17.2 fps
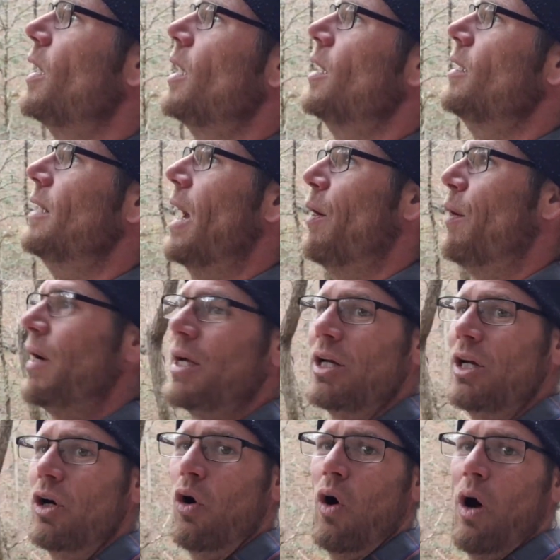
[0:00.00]
Now I
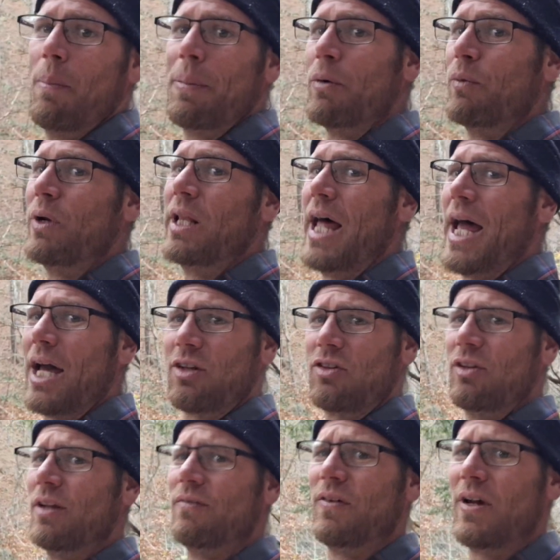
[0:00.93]
can go up and relax
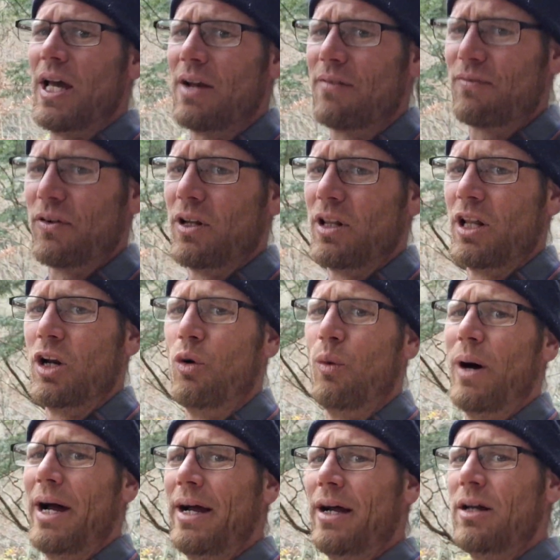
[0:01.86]
in the van for a little
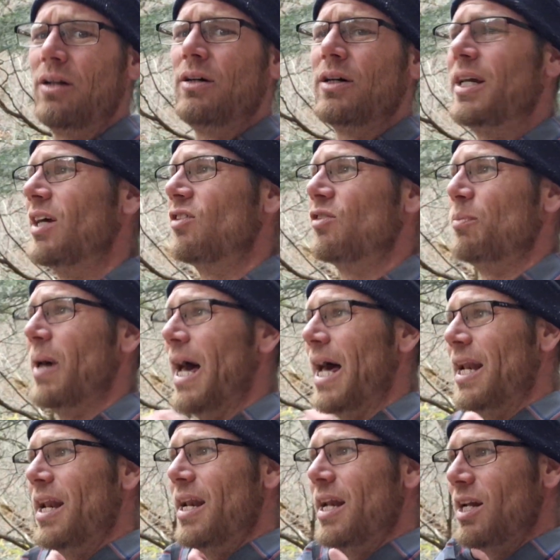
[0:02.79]
while, get some
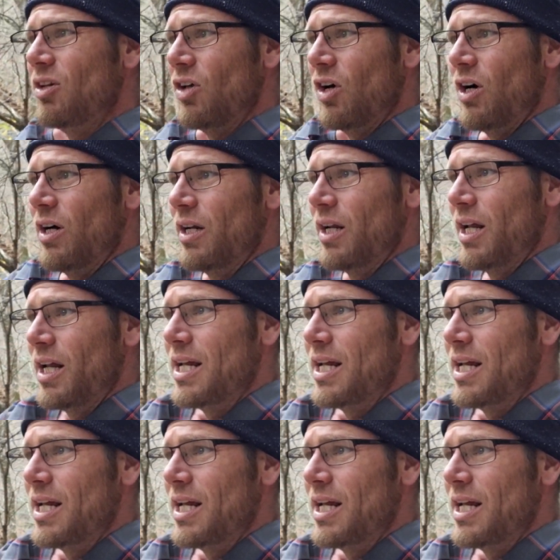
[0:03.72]
editing done,